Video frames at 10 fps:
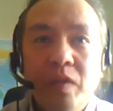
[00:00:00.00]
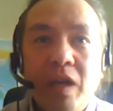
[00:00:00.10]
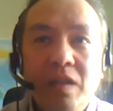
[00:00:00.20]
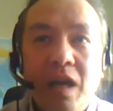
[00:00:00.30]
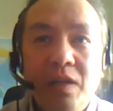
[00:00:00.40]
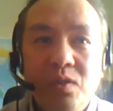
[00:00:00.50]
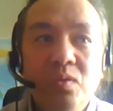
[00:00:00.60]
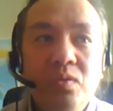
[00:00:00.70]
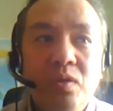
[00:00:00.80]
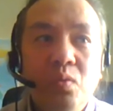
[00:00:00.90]
I, I
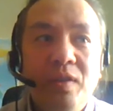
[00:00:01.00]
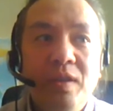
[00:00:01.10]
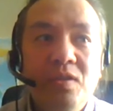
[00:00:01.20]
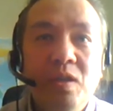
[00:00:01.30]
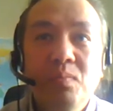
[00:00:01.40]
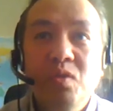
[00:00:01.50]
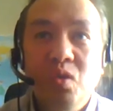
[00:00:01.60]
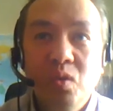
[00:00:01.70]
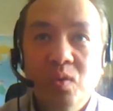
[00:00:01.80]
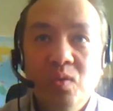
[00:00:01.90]
know that within some
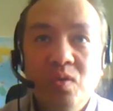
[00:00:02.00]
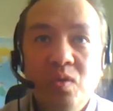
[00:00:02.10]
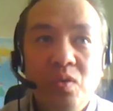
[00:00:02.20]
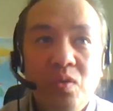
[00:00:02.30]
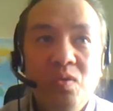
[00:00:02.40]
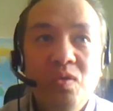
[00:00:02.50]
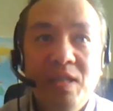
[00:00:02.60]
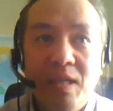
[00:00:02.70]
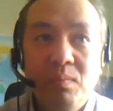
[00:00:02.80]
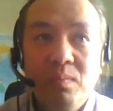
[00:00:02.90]
schools who use
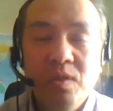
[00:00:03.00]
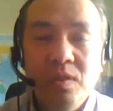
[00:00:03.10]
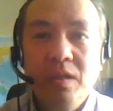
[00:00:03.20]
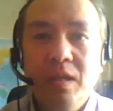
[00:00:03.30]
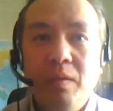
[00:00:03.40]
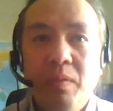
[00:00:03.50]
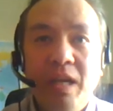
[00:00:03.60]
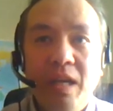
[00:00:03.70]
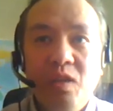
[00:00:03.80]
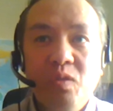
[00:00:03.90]
Teams, um,
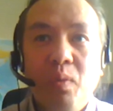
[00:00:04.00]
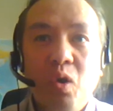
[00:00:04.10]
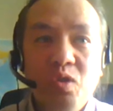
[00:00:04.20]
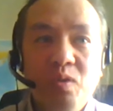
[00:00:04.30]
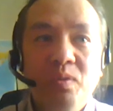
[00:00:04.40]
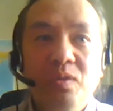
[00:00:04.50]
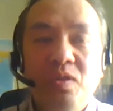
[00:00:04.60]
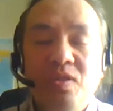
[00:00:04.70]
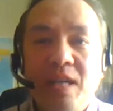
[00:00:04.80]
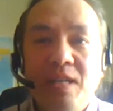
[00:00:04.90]
it is possible to
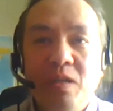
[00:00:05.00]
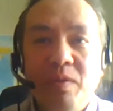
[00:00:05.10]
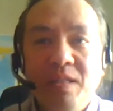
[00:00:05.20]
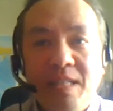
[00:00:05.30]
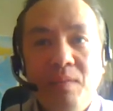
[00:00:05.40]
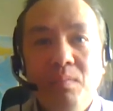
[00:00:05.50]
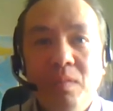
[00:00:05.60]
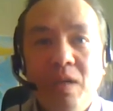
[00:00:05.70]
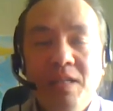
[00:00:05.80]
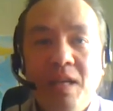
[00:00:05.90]
set up a team
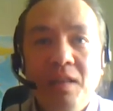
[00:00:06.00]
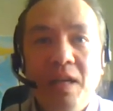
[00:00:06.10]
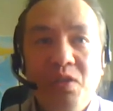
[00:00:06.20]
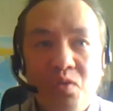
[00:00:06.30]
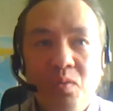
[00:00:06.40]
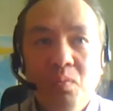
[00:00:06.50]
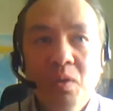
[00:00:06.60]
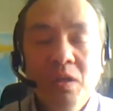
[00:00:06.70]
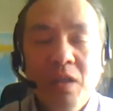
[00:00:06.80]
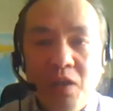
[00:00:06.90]
as a classroom,
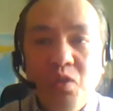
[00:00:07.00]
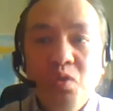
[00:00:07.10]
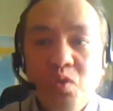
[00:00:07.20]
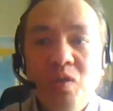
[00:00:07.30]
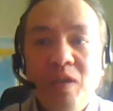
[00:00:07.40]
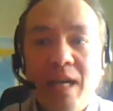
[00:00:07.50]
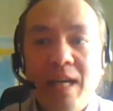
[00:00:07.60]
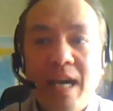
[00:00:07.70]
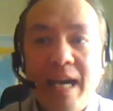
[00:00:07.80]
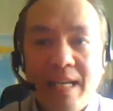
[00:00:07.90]
and you do yes.
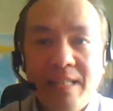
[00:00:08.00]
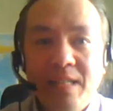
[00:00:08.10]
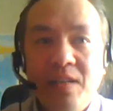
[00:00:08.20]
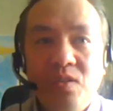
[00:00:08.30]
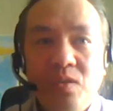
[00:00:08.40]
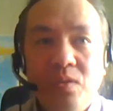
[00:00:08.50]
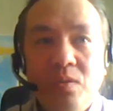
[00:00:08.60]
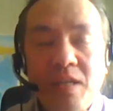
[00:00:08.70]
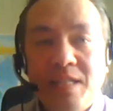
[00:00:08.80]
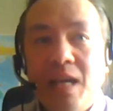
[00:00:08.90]
get access to
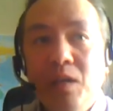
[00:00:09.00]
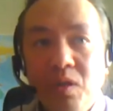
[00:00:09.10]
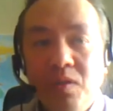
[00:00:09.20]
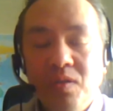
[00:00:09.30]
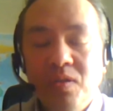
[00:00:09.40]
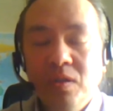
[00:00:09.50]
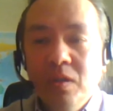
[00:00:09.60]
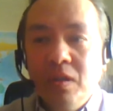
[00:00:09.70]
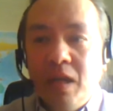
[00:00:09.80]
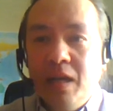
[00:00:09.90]
assignments
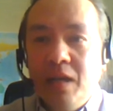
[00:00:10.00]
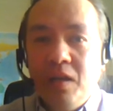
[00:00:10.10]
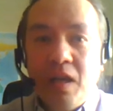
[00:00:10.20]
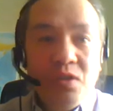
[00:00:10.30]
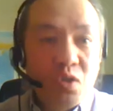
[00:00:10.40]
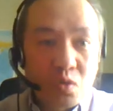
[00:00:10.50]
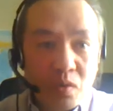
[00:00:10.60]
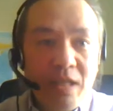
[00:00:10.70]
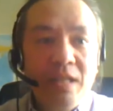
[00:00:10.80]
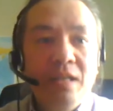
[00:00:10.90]
and, and to
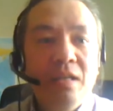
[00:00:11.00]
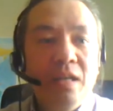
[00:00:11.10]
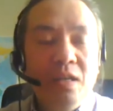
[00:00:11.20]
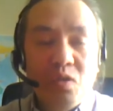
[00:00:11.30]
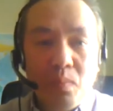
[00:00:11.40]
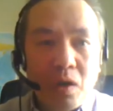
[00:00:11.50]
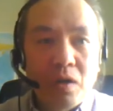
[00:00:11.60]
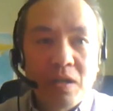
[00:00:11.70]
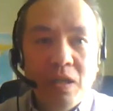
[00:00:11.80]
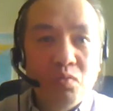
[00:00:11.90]
grading and to
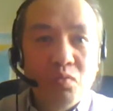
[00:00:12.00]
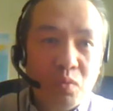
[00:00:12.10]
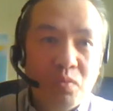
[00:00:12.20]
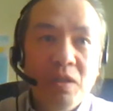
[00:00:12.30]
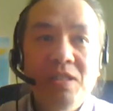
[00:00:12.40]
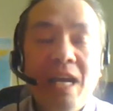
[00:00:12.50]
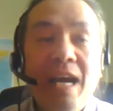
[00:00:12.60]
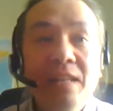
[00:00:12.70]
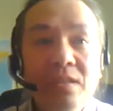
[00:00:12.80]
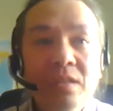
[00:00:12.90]
marking rubrics.
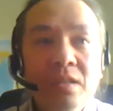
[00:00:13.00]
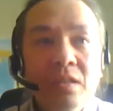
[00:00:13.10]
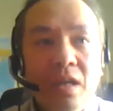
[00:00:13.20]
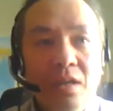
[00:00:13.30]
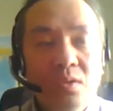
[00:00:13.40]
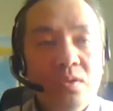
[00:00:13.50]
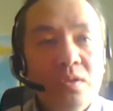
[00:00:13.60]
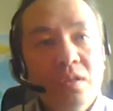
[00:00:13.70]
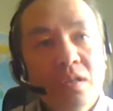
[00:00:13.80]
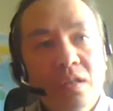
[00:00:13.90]
And I know
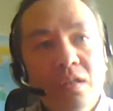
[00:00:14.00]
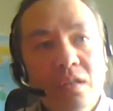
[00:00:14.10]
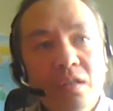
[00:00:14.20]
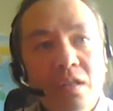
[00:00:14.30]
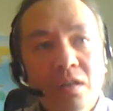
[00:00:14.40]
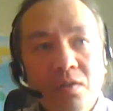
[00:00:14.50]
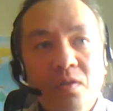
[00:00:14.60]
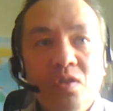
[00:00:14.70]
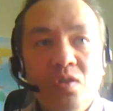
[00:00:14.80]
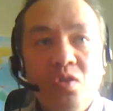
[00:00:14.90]
that in, in other
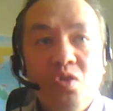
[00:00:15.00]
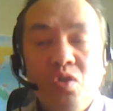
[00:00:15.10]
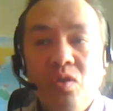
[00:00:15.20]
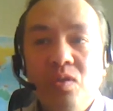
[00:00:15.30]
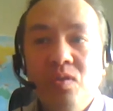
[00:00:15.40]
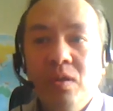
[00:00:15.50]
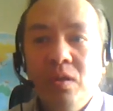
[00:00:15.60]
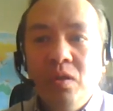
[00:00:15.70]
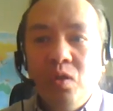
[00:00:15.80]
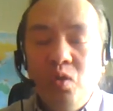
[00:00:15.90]
institutions,
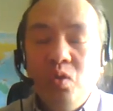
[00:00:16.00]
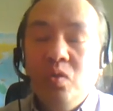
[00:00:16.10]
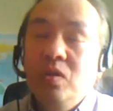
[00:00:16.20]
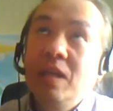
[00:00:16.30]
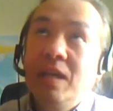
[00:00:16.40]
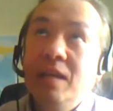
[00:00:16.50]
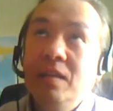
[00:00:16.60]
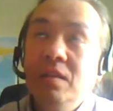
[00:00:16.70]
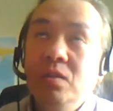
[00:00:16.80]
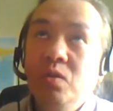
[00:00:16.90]
you
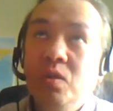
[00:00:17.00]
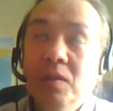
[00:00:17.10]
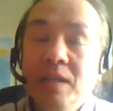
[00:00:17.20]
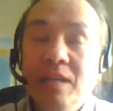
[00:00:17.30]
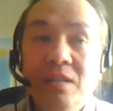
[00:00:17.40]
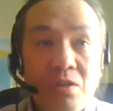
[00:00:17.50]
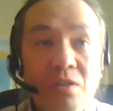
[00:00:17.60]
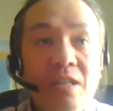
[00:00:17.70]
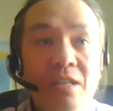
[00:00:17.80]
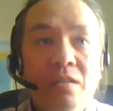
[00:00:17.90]
can, you can link
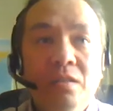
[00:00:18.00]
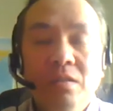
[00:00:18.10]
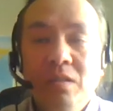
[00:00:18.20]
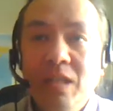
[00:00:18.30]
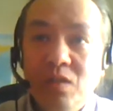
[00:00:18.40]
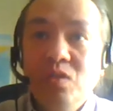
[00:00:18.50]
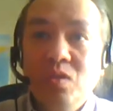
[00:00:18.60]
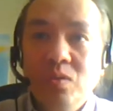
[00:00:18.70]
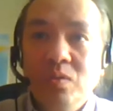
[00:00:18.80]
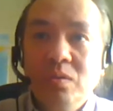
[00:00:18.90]
Turnitin
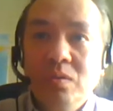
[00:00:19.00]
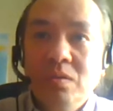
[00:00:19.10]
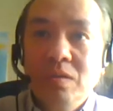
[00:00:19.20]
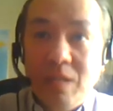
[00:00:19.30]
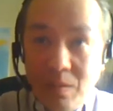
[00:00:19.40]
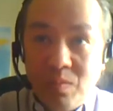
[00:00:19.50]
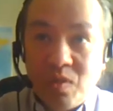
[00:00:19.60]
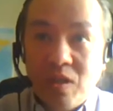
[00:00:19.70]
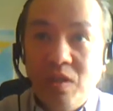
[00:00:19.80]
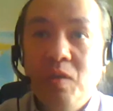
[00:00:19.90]
into
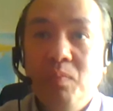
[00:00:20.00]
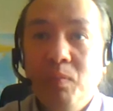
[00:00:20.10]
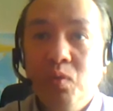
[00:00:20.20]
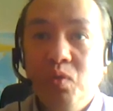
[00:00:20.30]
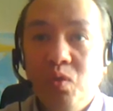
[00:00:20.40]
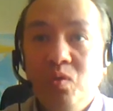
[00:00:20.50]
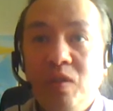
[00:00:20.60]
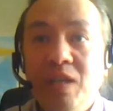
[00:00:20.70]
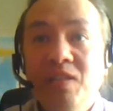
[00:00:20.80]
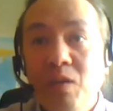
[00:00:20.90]
Teams. And some people do
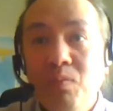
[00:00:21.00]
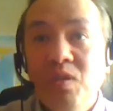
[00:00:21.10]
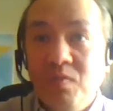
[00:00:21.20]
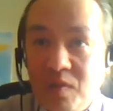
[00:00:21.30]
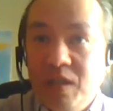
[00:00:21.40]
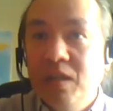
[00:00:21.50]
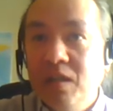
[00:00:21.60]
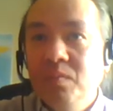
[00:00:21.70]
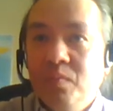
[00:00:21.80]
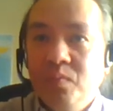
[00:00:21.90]
the assignments
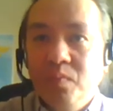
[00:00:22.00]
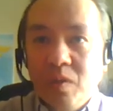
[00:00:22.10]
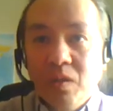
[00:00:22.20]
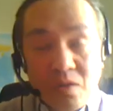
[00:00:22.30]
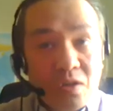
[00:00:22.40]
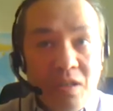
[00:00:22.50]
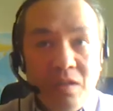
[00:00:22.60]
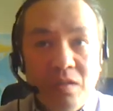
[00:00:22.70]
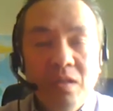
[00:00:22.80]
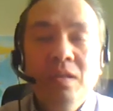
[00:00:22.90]
via
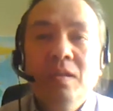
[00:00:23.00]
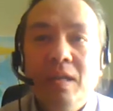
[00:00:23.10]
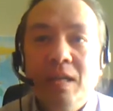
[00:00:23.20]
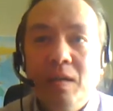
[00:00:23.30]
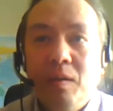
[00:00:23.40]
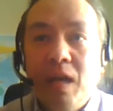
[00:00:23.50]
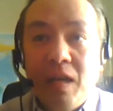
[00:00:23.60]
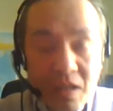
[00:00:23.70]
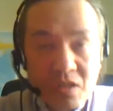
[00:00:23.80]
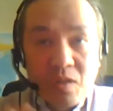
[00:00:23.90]
Turnitin. Uh, yes.
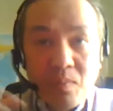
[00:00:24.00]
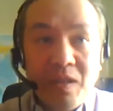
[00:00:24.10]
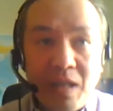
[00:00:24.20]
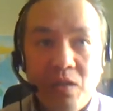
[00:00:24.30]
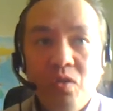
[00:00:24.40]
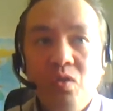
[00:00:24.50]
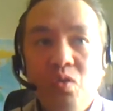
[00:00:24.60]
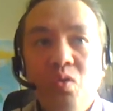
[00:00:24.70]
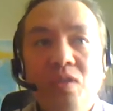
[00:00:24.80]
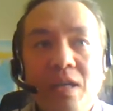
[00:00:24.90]
and, and, submit that, and you can
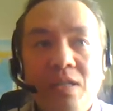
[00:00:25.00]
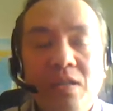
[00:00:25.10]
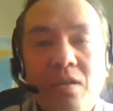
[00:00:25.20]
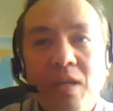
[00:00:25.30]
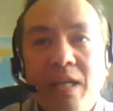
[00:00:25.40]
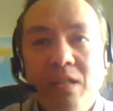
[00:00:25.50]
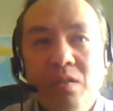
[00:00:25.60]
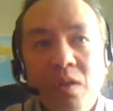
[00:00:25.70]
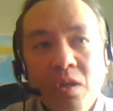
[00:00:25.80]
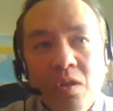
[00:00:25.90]
use that as a collective.
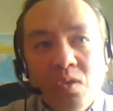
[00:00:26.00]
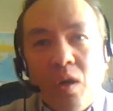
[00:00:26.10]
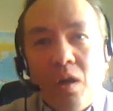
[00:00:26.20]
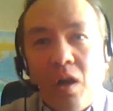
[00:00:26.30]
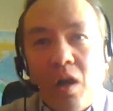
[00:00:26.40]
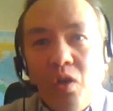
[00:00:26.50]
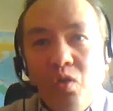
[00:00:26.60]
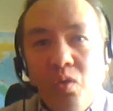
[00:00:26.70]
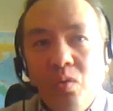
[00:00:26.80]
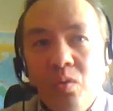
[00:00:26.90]
So, are, yes. are
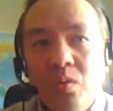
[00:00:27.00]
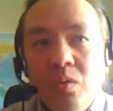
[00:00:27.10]
you?